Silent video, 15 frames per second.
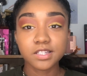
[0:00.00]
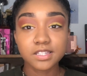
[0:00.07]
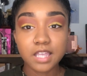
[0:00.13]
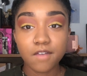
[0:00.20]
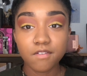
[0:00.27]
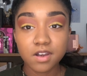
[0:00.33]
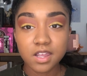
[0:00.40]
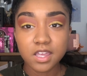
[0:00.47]
it's
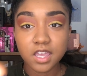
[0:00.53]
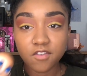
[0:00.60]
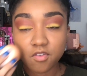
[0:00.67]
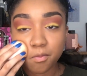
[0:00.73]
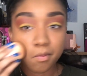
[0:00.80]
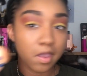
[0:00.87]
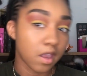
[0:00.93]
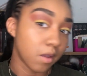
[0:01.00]
definitely
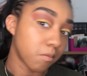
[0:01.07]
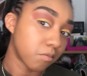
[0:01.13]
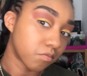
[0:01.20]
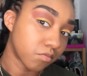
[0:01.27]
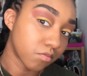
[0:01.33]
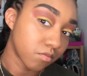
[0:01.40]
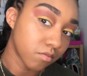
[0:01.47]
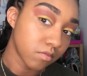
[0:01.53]
giving me
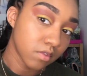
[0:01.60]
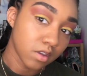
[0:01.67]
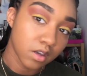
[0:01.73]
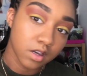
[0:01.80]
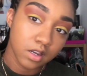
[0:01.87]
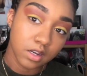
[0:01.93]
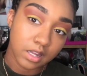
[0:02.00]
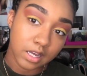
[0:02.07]

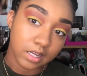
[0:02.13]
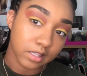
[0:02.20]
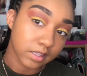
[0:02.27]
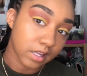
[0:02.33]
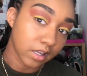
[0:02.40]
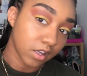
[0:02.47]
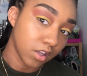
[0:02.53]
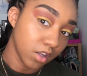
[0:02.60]
like
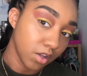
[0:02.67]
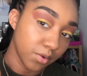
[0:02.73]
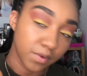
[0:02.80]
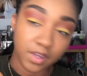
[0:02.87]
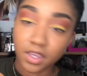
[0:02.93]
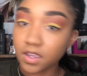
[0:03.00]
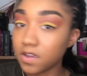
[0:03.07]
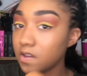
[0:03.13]
that
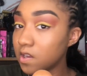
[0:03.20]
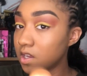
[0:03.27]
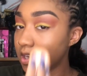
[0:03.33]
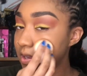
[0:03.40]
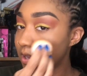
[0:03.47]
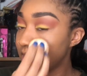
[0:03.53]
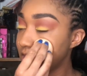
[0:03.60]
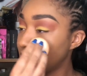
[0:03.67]
glowy
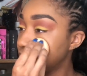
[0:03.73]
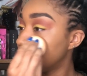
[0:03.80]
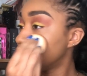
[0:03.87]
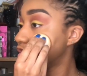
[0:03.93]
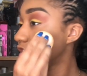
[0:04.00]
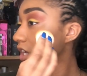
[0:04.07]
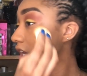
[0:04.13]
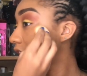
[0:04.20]

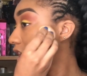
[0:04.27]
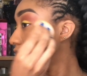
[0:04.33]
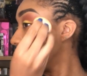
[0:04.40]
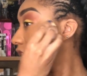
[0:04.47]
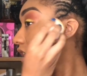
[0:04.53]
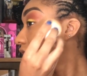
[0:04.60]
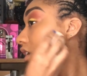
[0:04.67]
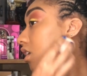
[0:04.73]
sheer
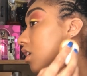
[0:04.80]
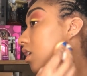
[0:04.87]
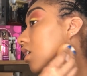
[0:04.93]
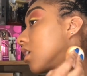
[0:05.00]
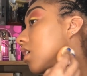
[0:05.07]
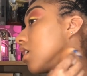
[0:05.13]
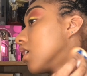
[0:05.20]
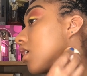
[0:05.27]
look.
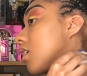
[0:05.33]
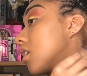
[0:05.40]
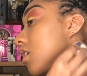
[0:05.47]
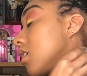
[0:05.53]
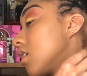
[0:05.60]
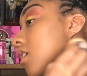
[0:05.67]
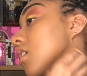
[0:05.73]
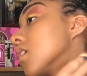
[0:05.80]

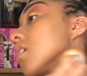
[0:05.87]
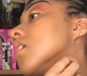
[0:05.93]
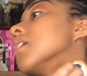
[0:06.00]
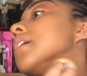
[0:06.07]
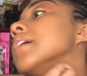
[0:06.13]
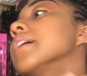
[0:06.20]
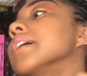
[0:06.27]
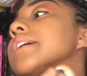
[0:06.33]

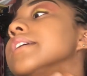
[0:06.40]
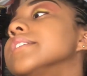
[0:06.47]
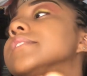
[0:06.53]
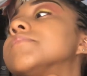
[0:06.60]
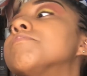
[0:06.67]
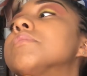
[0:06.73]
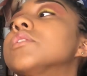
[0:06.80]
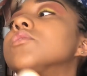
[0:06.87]
It
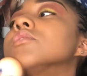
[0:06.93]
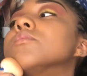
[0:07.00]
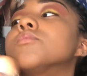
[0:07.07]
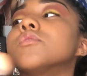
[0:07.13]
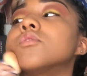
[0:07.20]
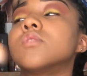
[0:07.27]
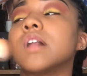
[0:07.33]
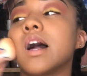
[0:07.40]
is
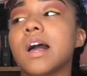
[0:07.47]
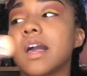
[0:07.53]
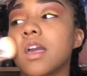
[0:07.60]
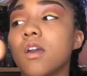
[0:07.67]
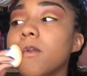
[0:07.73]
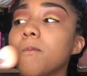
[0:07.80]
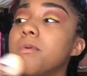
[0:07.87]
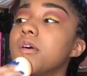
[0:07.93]
buildable. Like I
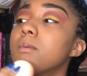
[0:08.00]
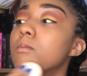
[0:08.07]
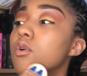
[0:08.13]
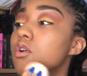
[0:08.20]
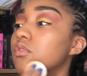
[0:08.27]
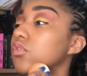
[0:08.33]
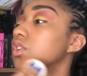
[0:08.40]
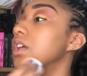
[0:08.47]
could put
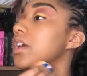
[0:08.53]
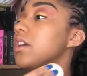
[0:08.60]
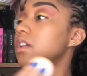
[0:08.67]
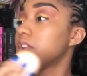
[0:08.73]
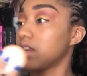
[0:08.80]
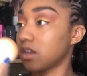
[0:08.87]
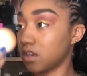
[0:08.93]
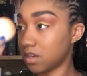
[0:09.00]
more on it
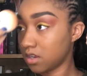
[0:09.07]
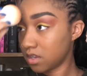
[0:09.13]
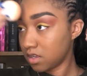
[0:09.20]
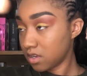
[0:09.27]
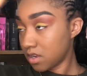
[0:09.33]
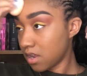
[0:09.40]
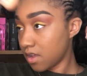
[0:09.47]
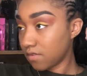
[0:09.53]

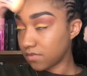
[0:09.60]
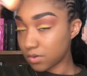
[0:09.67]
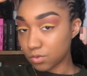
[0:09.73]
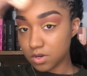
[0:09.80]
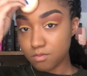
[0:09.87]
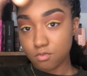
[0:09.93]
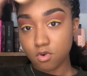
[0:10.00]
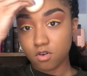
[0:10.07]
if I
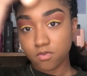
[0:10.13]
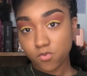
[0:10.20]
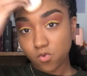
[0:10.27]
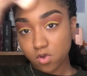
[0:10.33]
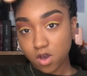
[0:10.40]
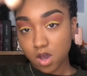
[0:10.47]
wanted more full